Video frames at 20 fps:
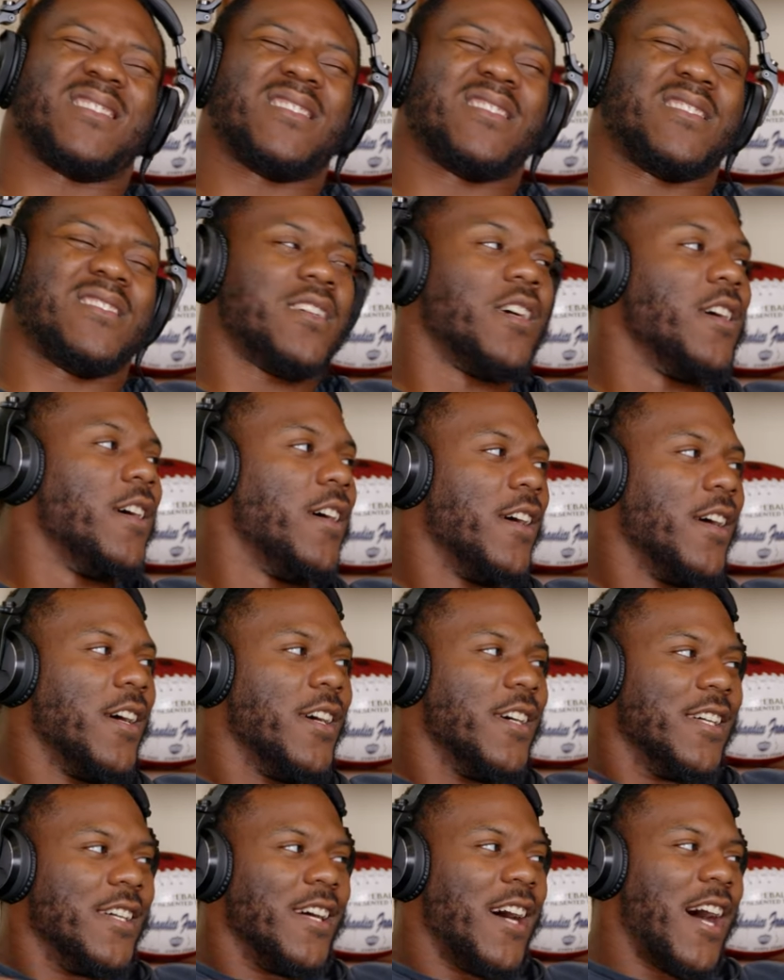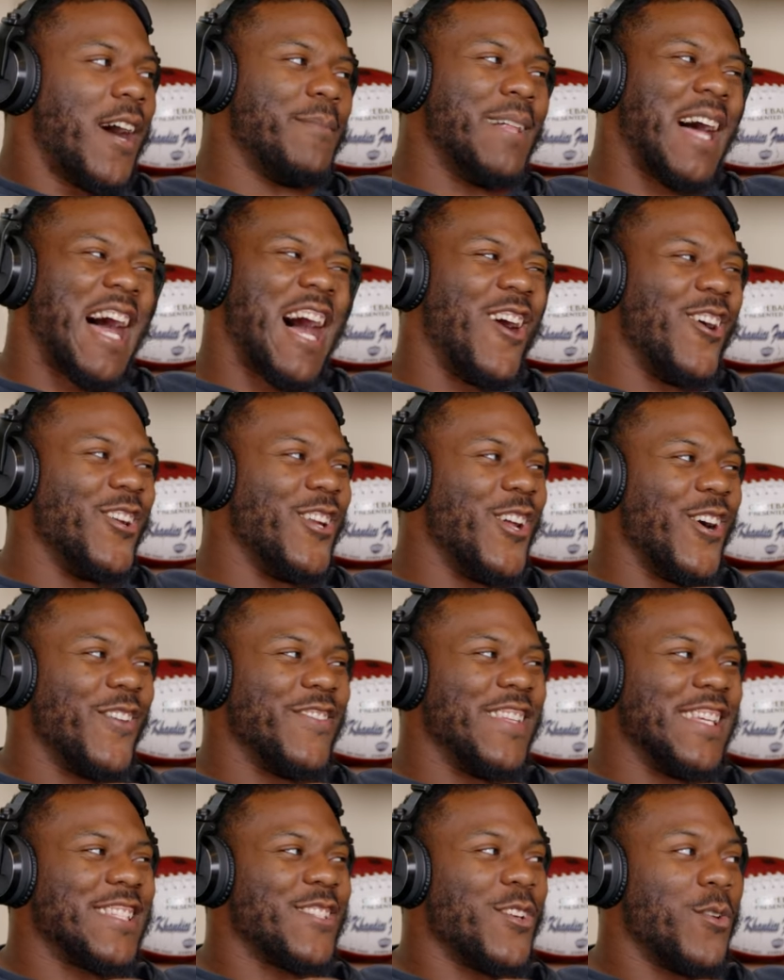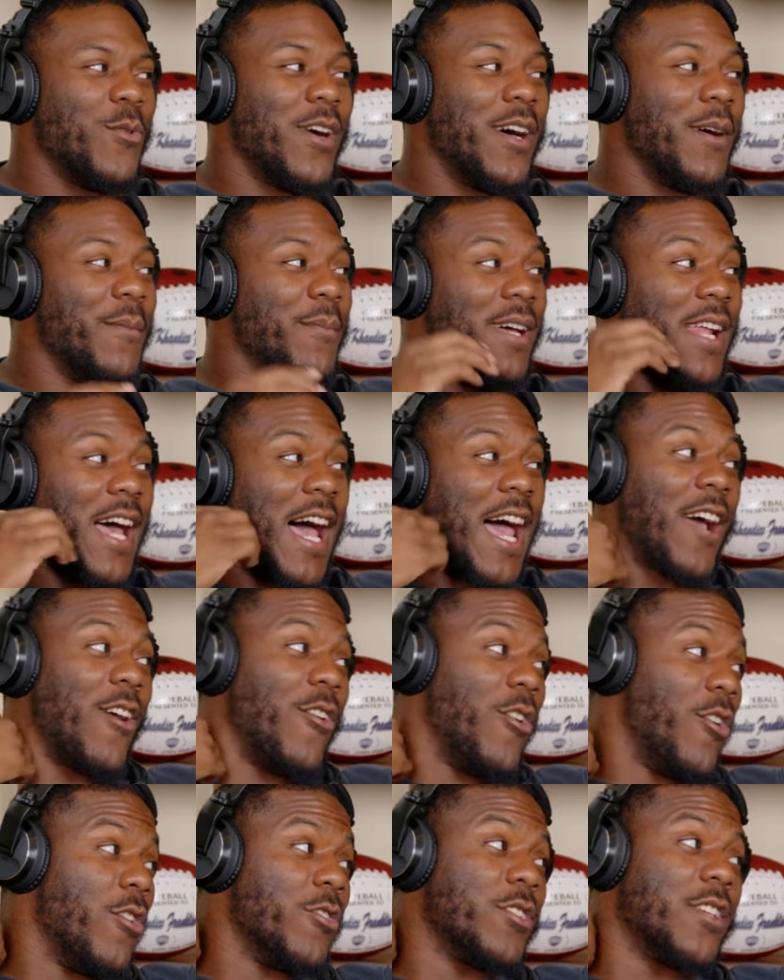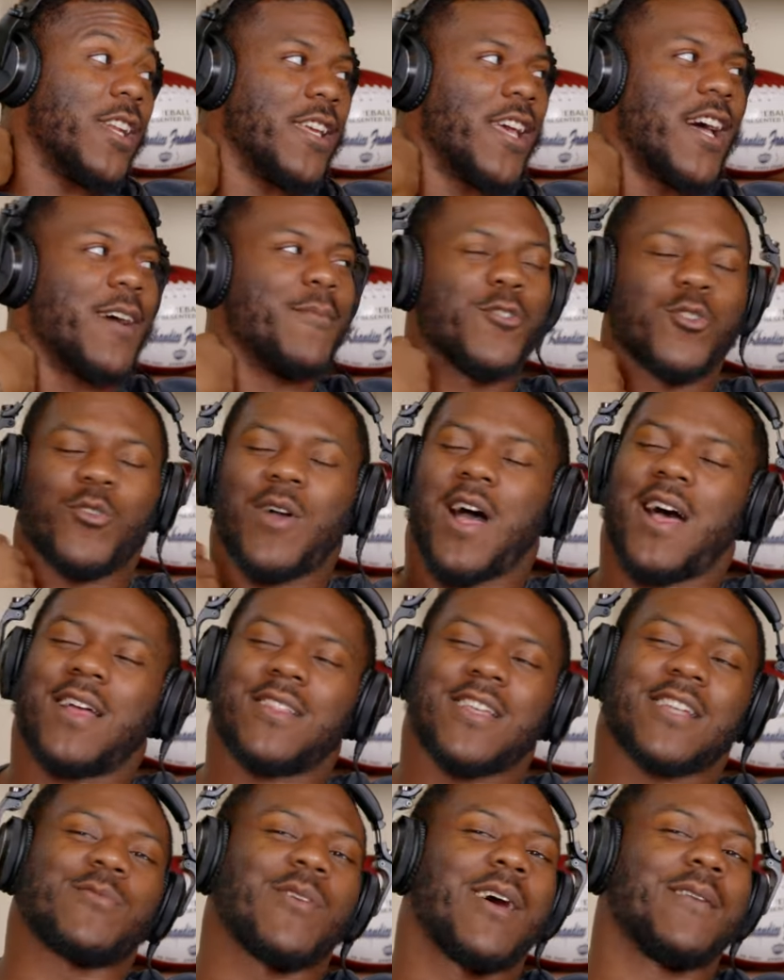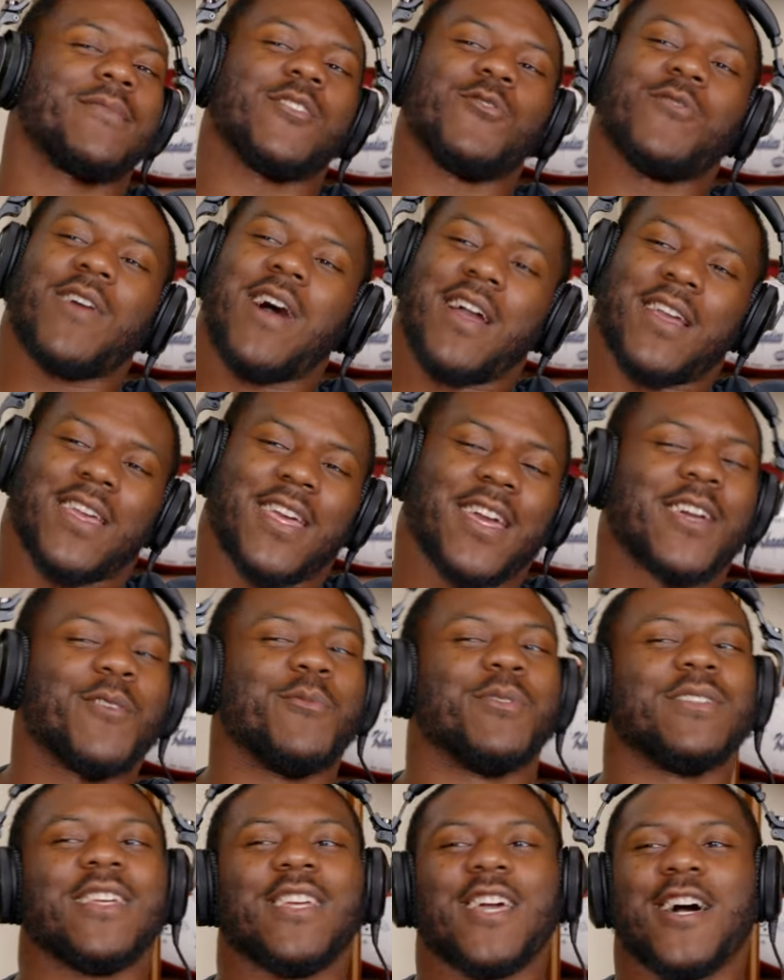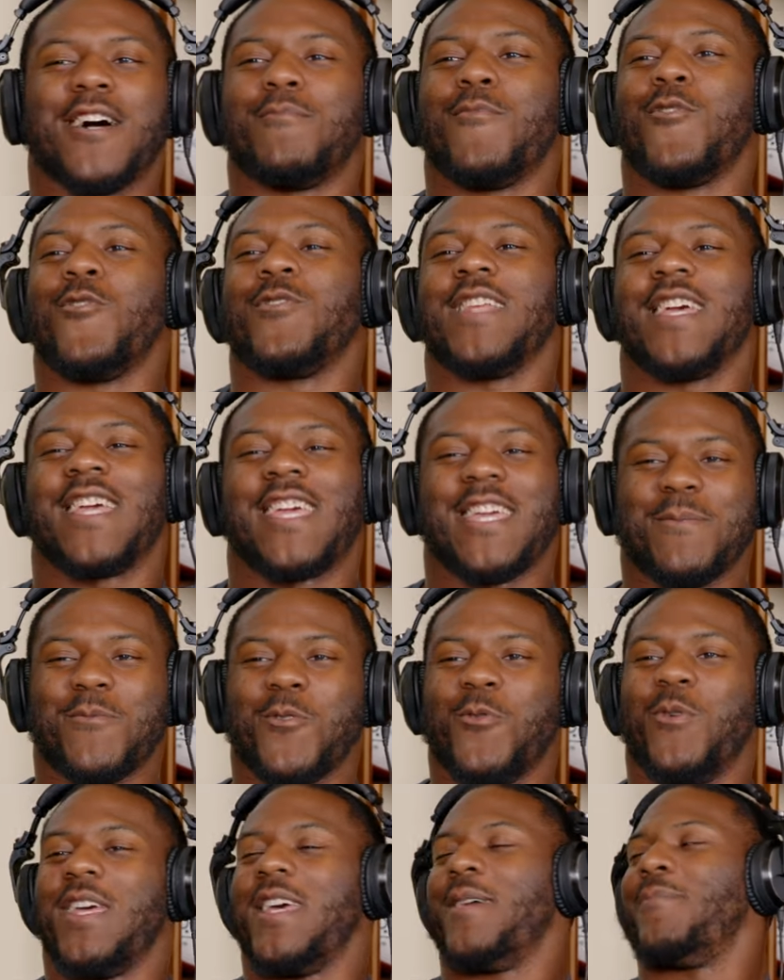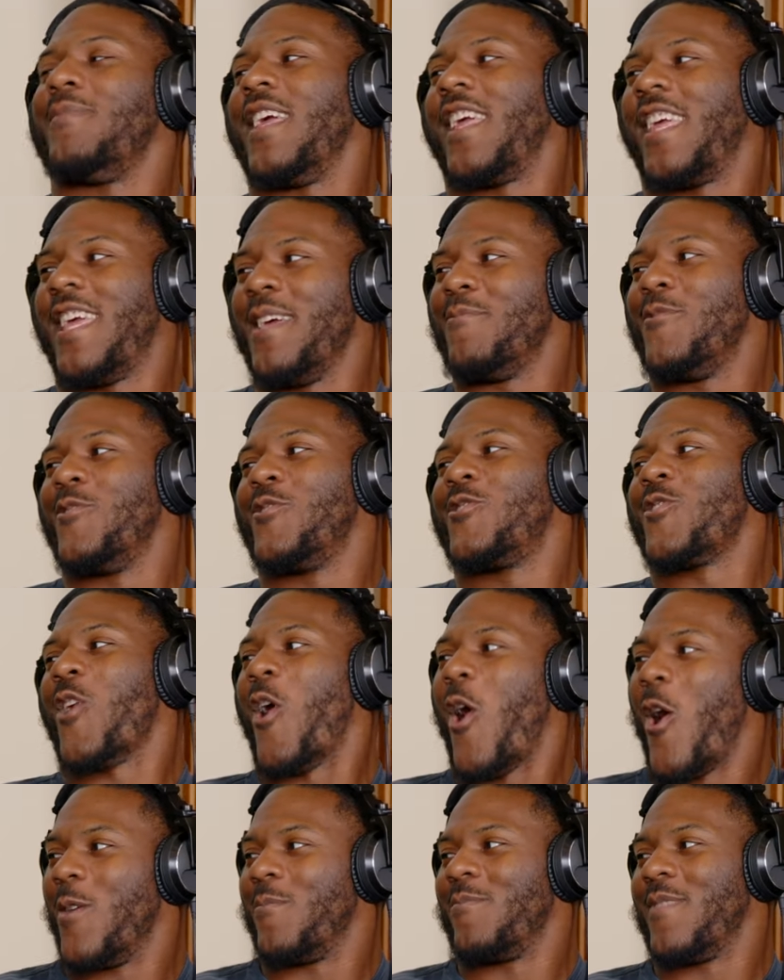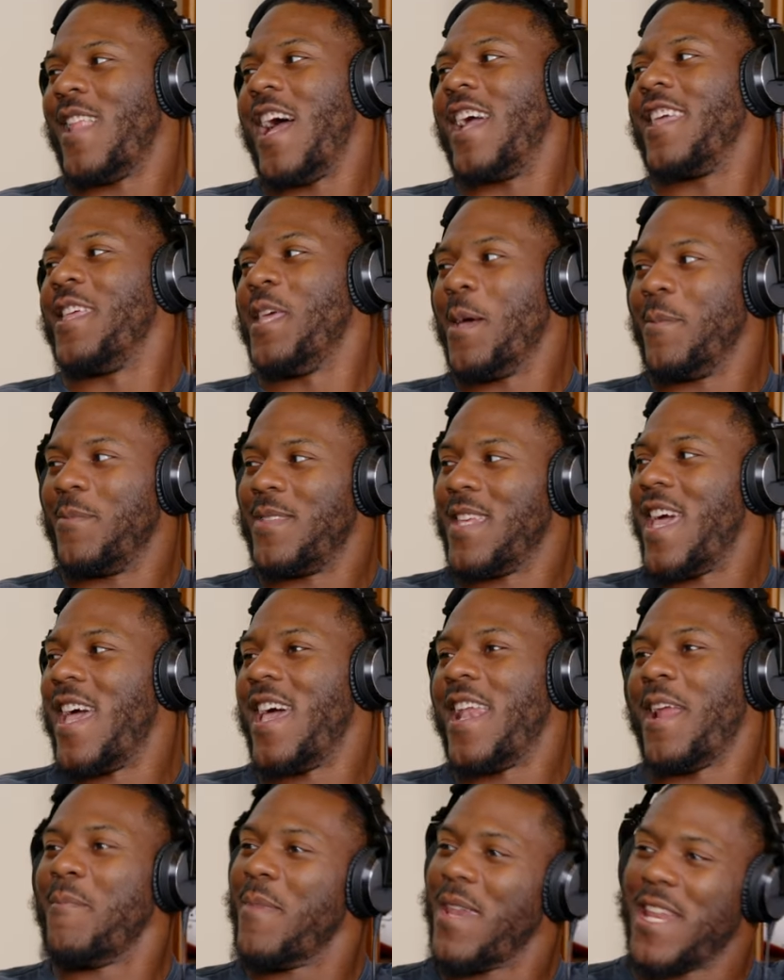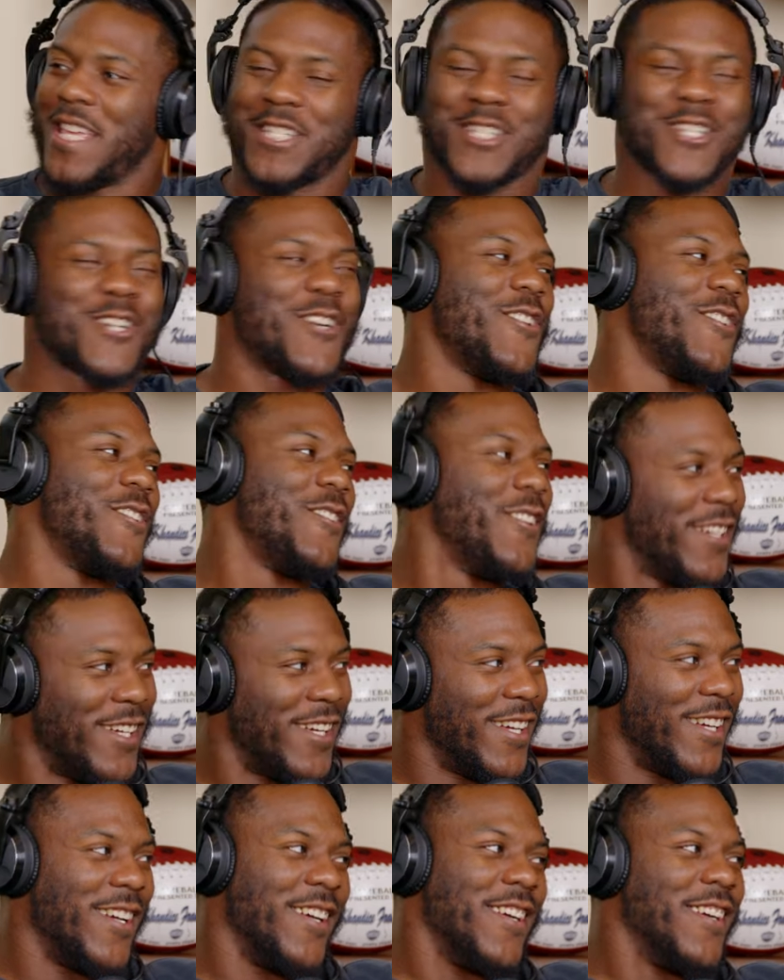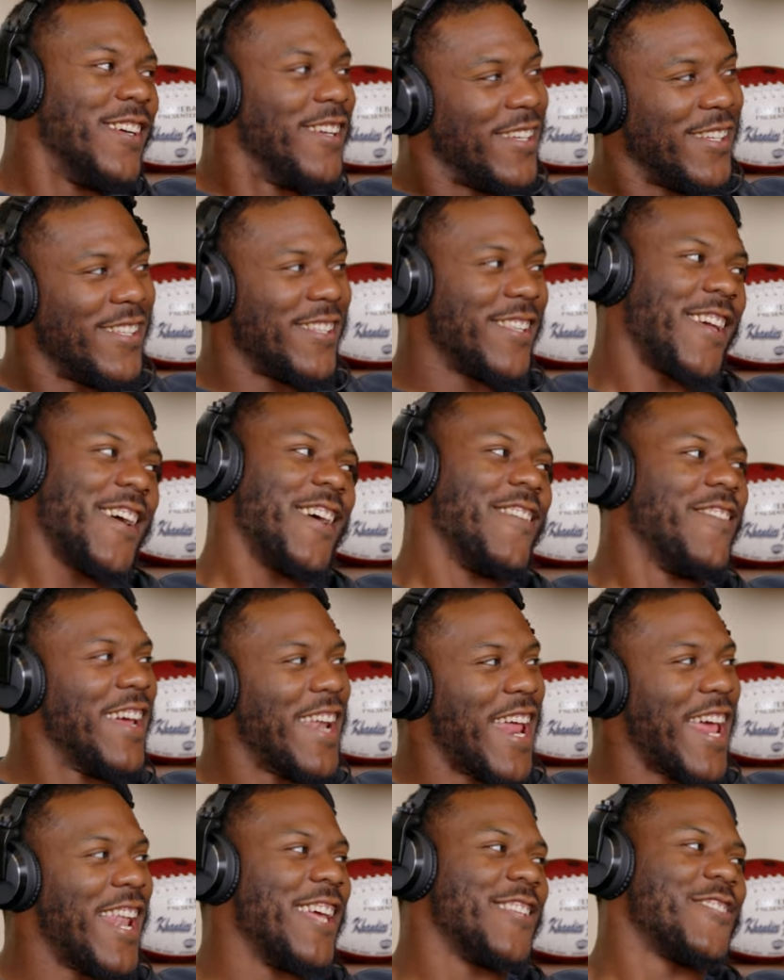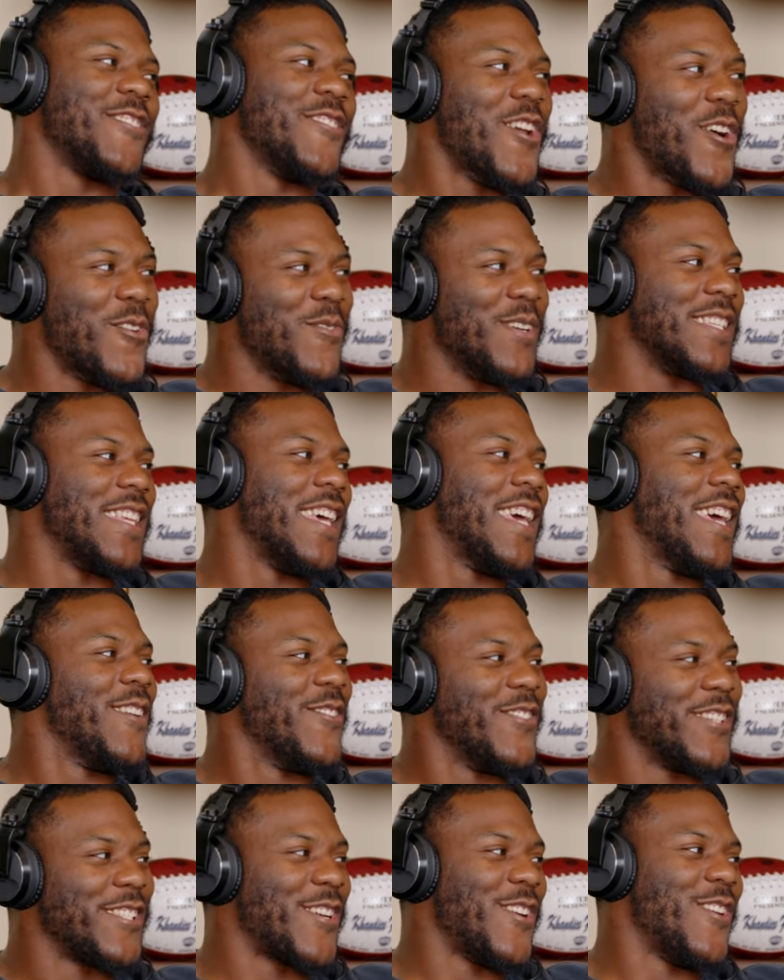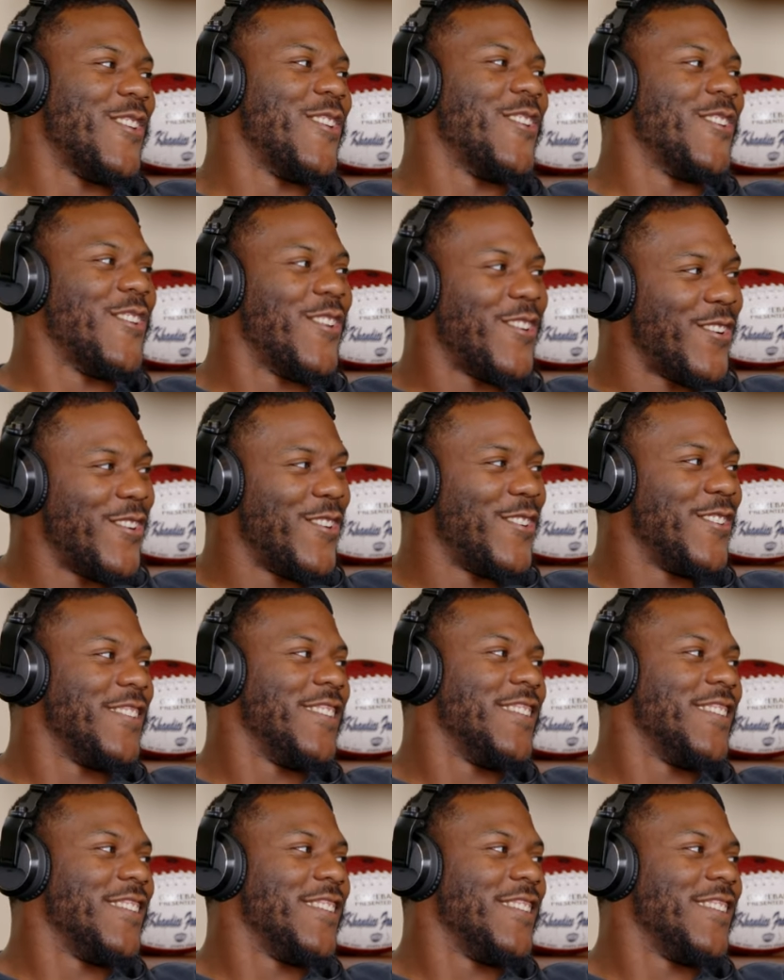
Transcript: I don't know if this the one, but I ain't gonna hold you. The young boy, you gotta kick it with the young boys. They keep you hit, they keep you sharp. Like, you know what I'm saying? I'm in this John. No cap. You know what I mean? They let you know what's hit, what's going on.